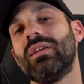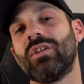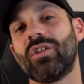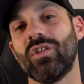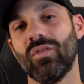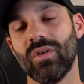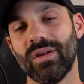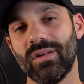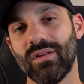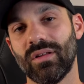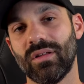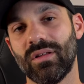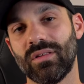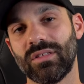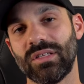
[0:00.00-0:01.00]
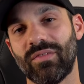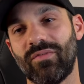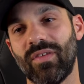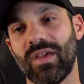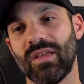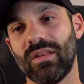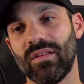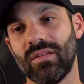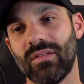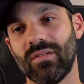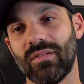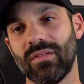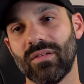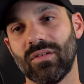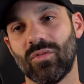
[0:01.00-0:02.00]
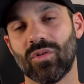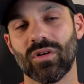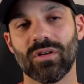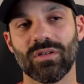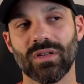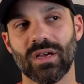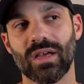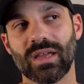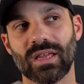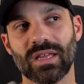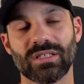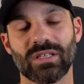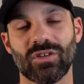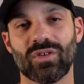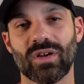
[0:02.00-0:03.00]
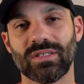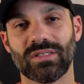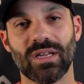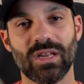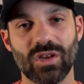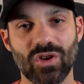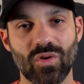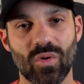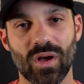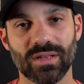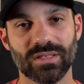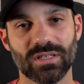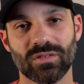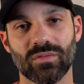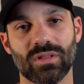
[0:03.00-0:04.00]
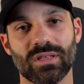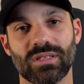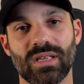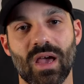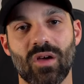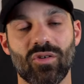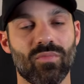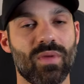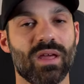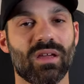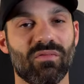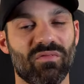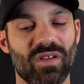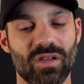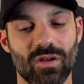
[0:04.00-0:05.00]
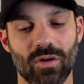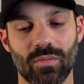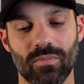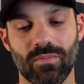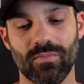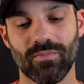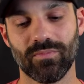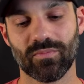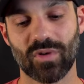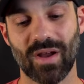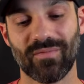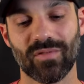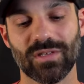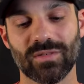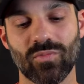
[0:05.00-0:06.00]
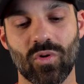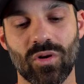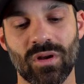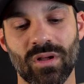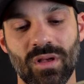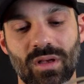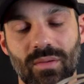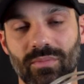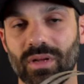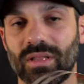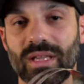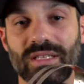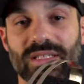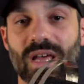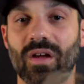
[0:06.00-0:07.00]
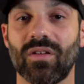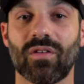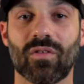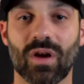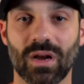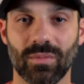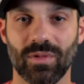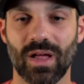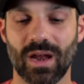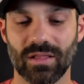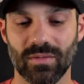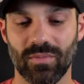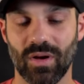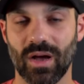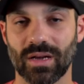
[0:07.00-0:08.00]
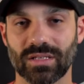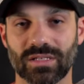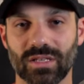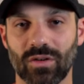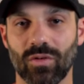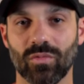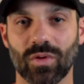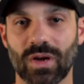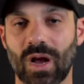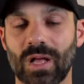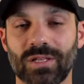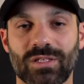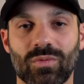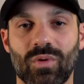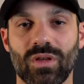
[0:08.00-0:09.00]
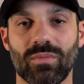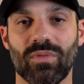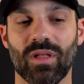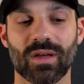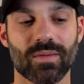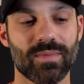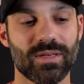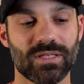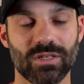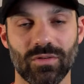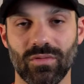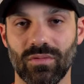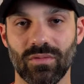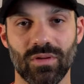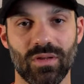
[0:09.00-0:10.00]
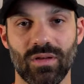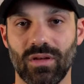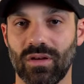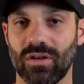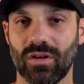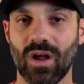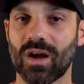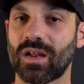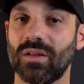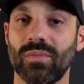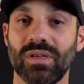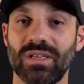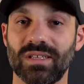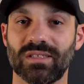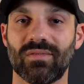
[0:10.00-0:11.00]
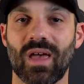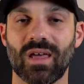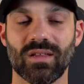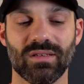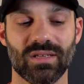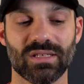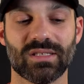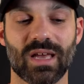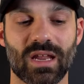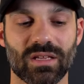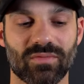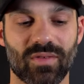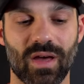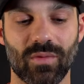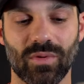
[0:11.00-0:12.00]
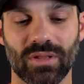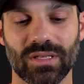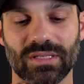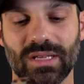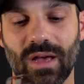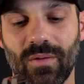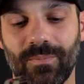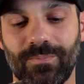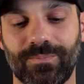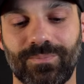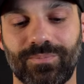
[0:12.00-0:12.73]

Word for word: EQ it to fit or I guess address any nuances with the sound or make it fit your preference more. But they sound incredible out of the box. So regardless of what you plug them into, you're not going to be dissatisfied with the sound.